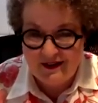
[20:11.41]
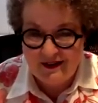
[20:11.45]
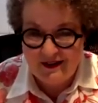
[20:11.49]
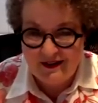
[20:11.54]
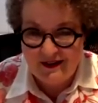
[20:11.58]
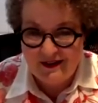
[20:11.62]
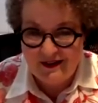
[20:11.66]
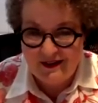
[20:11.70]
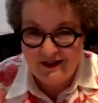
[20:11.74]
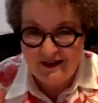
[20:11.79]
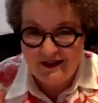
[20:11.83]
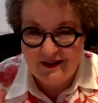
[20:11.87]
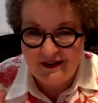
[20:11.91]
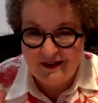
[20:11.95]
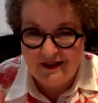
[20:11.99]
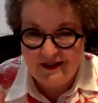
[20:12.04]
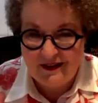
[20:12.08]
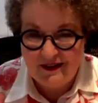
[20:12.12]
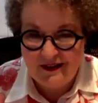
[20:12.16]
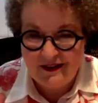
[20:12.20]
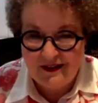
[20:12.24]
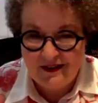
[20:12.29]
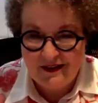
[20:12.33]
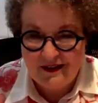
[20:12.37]

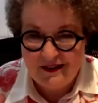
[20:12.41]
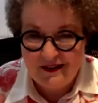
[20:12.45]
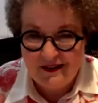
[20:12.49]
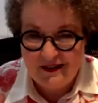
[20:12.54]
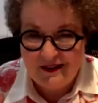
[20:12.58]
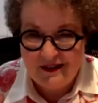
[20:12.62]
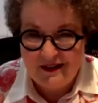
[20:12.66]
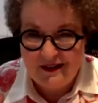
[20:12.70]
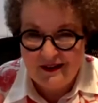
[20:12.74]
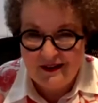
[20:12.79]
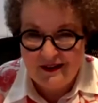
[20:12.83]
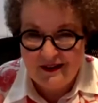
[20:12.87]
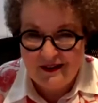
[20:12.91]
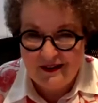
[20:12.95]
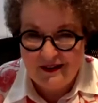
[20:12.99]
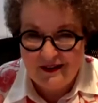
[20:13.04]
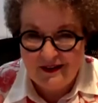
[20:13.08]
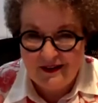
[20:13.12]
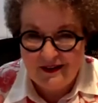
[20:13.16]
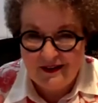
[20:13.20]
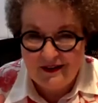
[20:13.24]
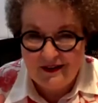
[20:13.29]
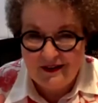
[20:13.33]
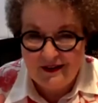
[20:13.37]

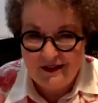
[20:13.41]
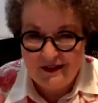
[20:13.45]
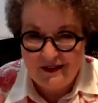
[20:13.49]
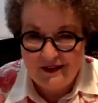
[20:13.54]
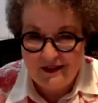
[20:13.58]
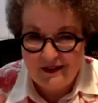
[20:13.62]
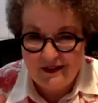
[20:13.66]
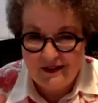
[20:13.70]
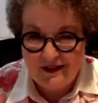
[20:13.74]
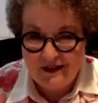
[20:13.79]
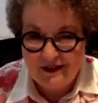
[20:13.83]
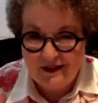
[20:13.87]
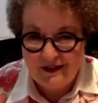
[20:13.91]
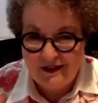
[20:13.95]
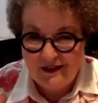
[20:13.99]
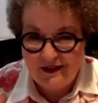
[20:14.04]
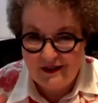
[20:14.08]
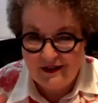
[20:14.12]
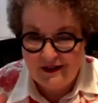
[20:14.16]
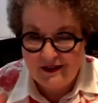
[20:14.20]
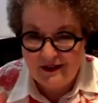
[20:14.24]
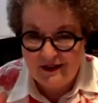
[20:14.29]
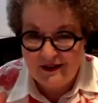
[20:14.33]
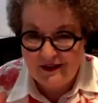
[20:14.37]

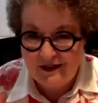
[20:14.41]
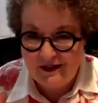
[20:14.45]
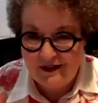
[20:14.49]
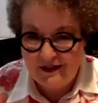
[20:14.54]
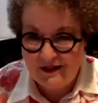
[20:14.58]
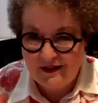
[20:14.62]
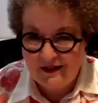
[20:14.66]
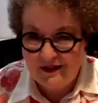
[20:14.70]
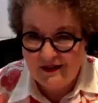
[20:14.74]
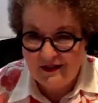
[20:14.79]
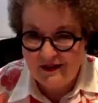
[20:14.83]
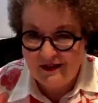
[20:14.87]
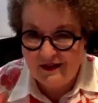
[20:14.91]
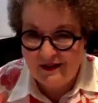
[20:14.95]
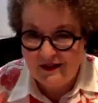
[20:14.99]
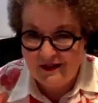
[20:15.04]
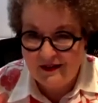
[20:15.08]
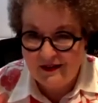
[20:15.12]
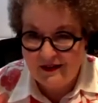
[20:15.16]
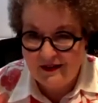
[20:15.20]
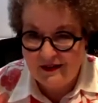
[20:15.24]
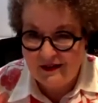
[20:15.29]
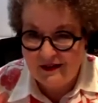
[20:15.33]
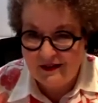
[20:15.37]

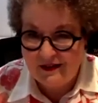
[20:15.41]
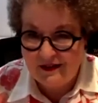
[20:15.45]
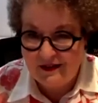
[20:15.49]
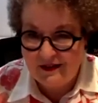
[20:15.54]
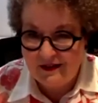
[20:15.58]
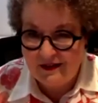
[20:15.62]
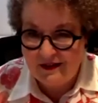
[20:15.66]
(not speaking)